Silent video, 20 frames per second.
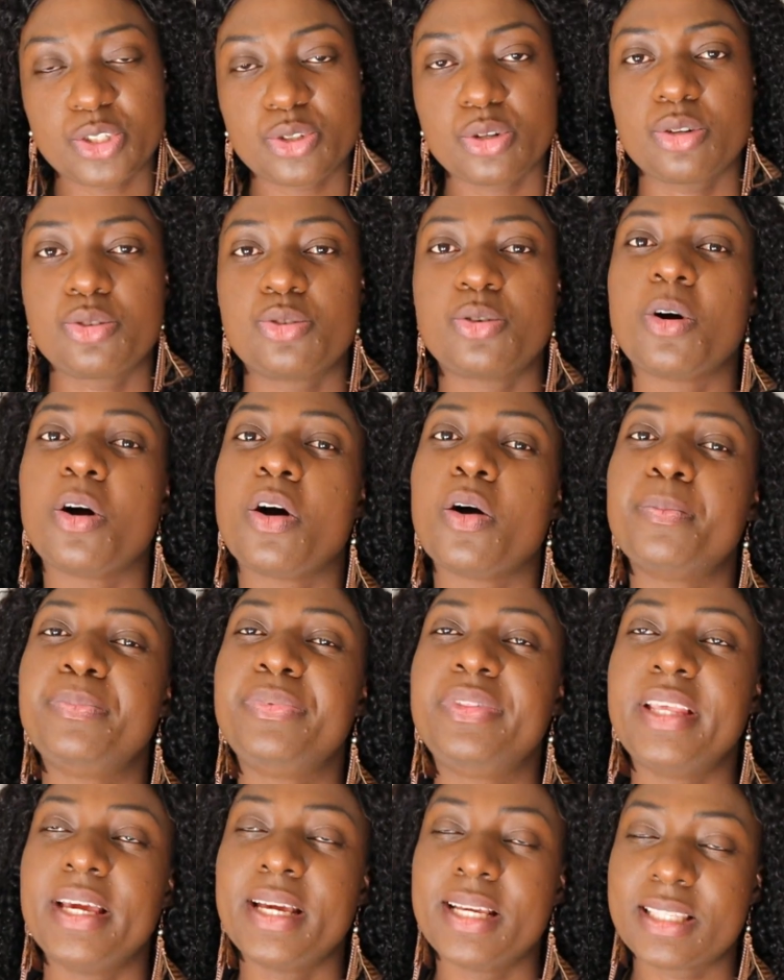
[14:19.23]
sure you
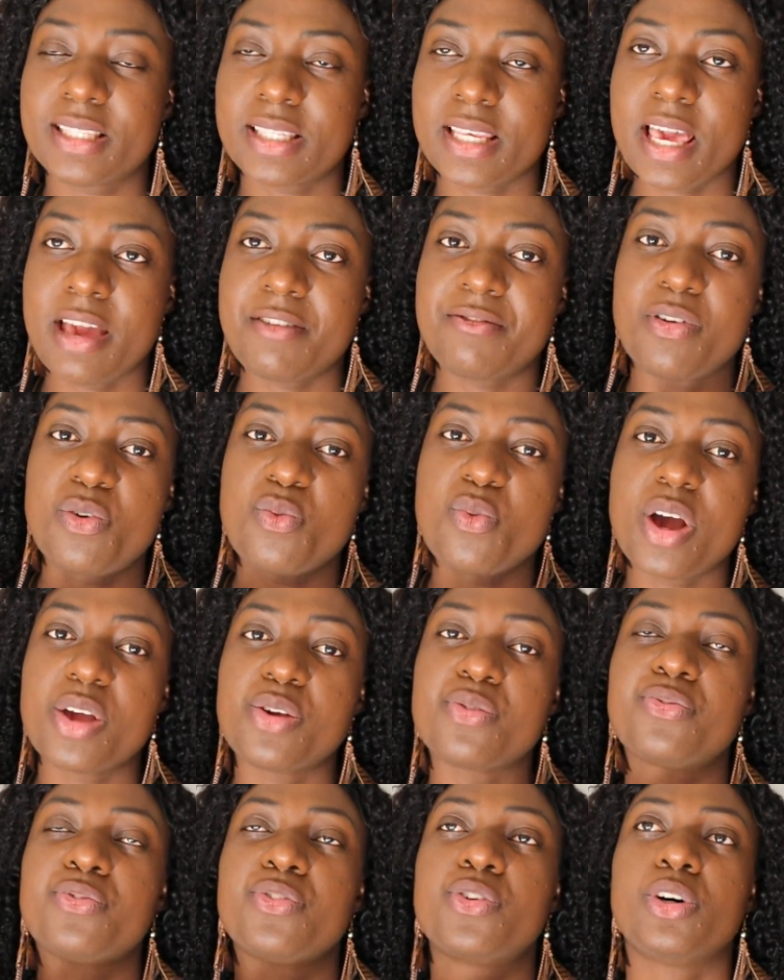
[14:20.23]
update everywhere
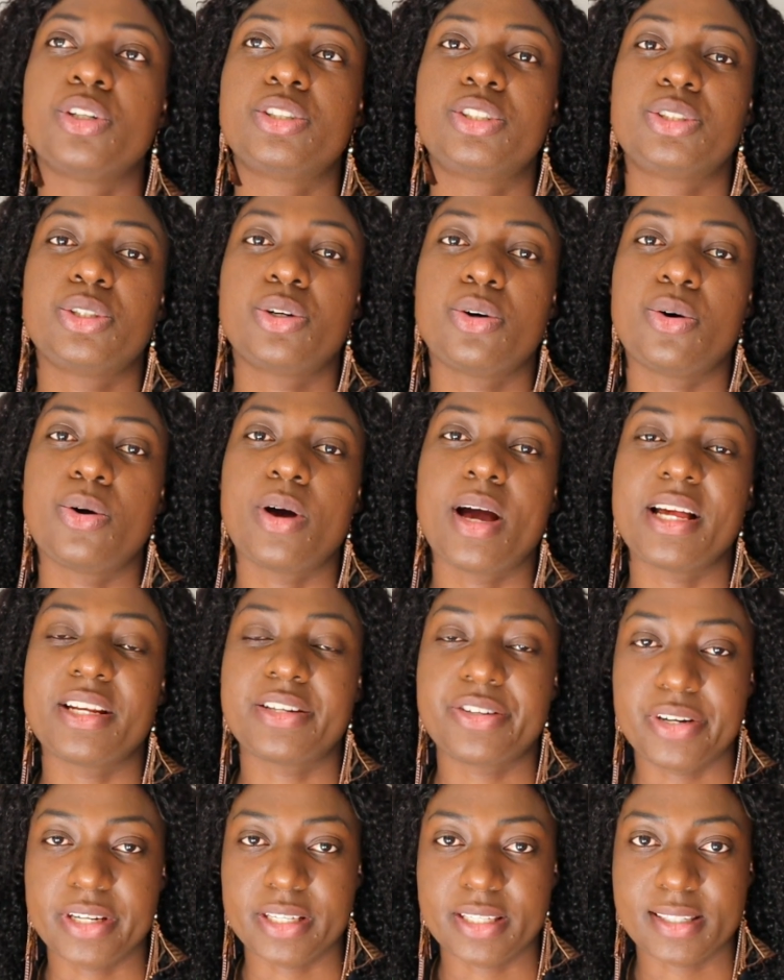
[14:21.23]
you've got your
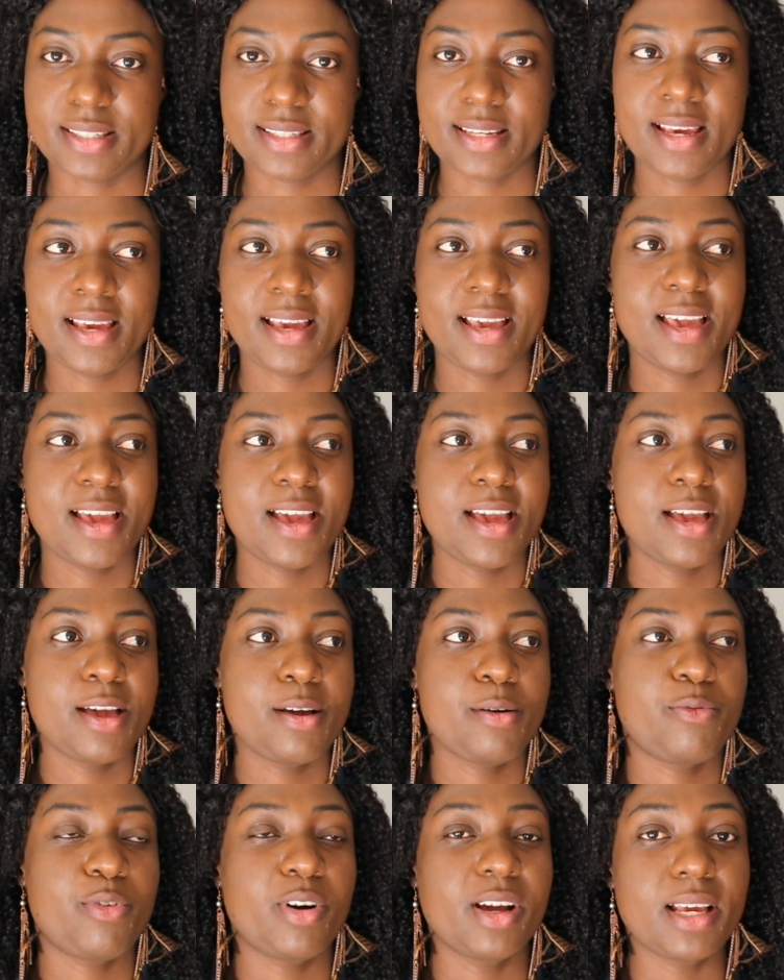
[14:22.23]
address.
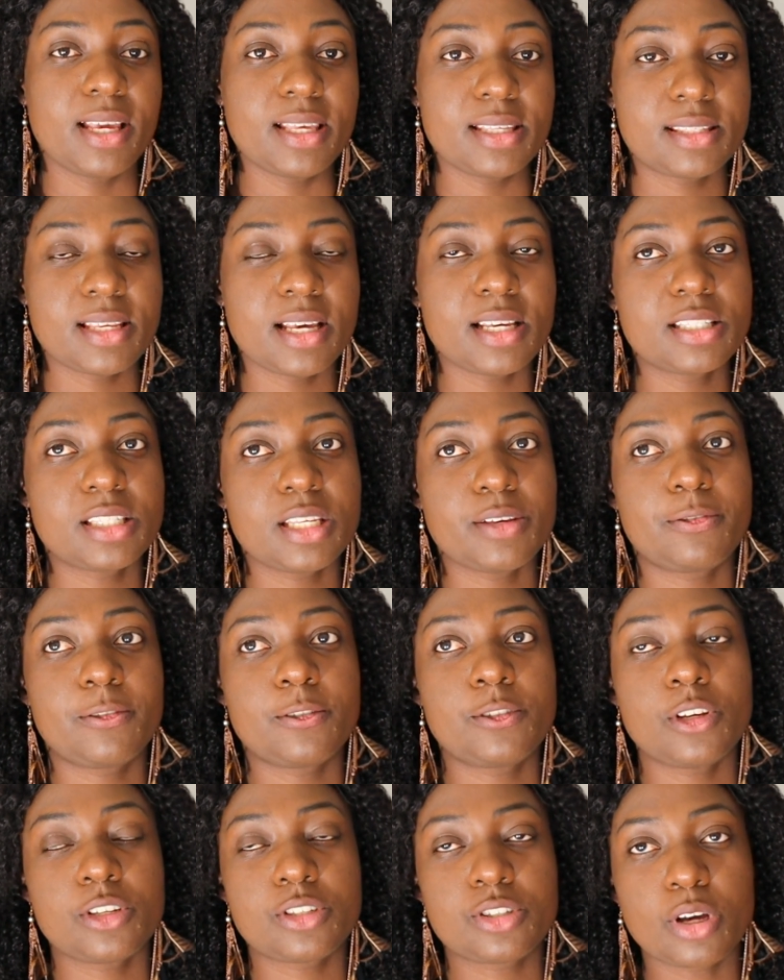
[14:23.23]
For instance, if
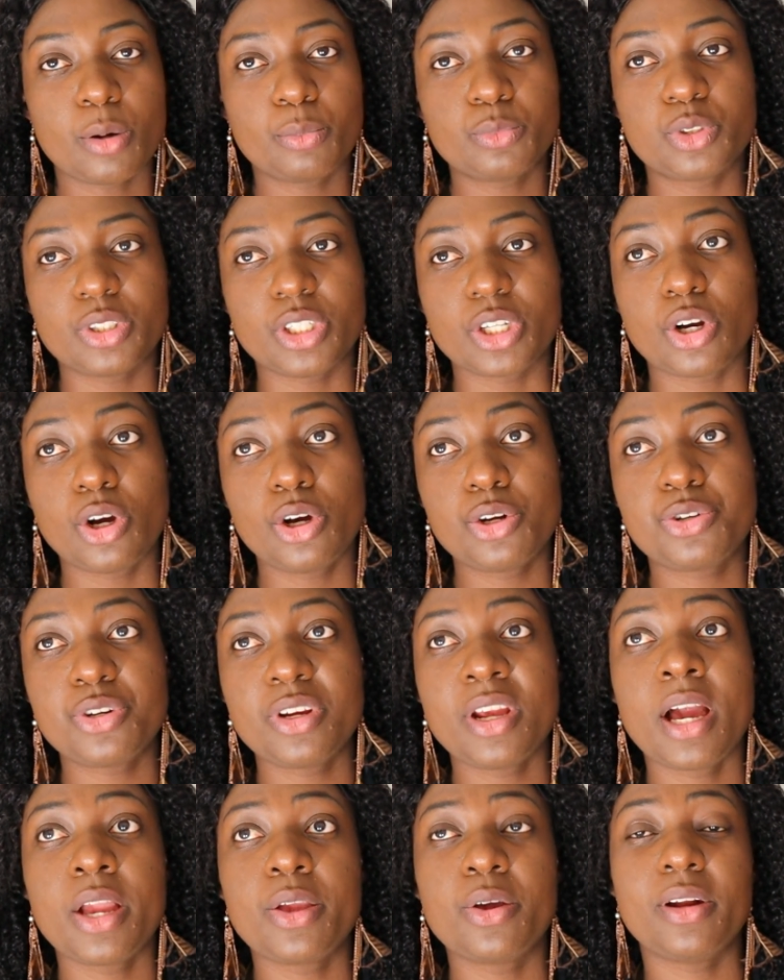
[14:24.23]
you just come to the
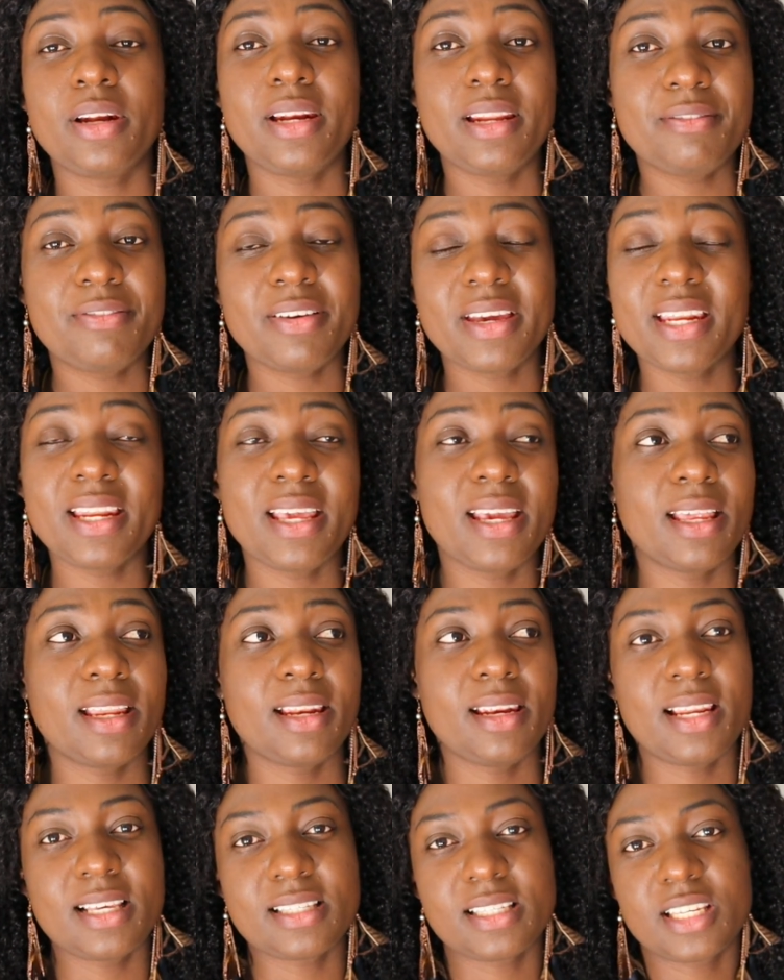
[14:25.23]
country and you're living
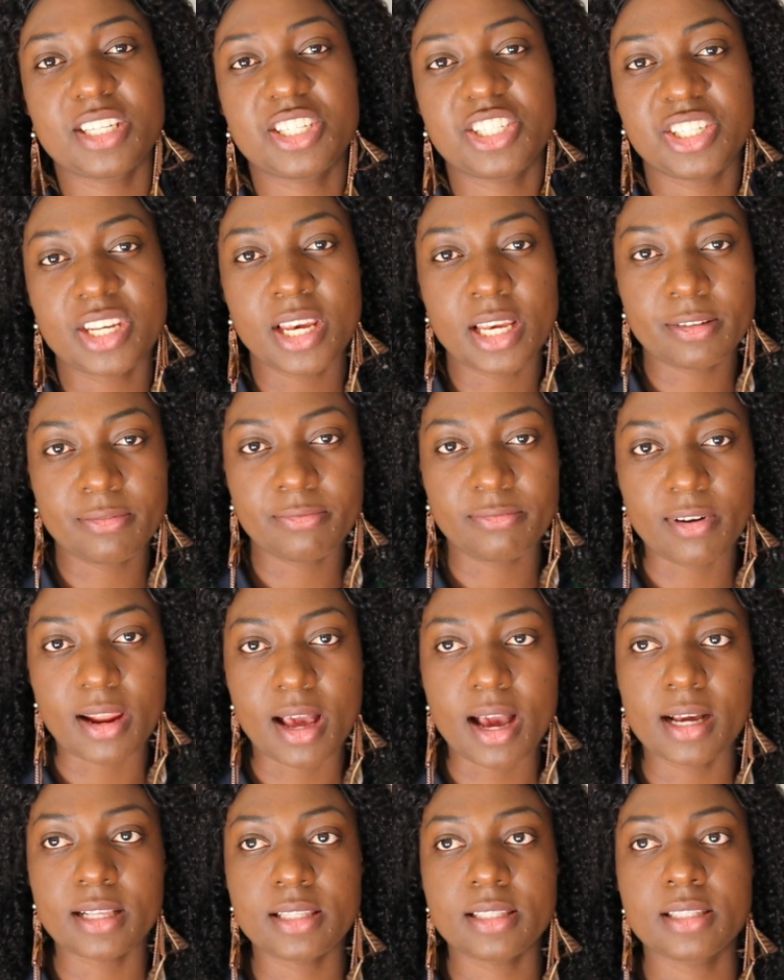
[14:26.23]
in, let's say, shared
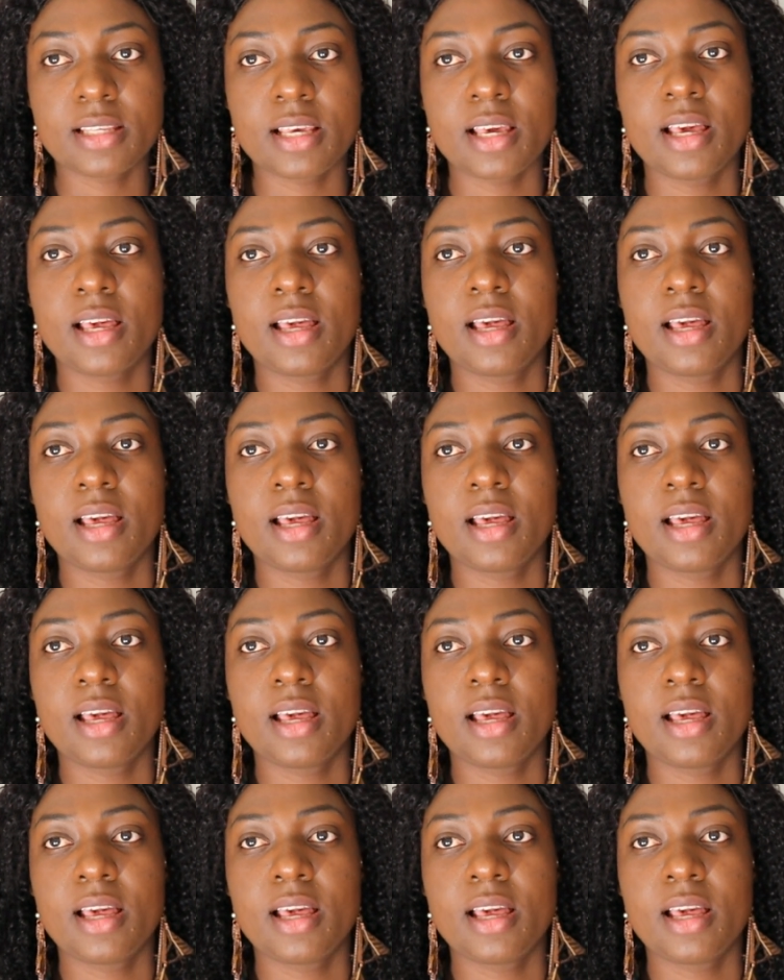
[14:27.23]
flats,